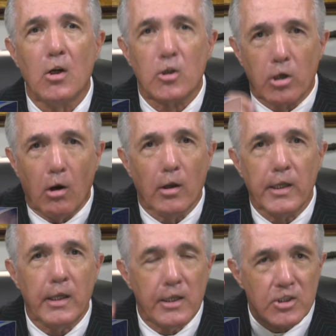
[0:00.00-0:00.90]

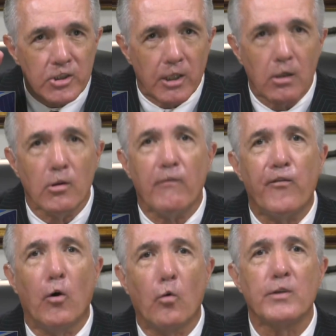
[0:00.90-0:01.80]
calling his son on the
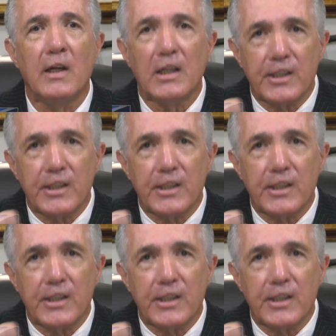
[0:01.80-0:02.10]
phone,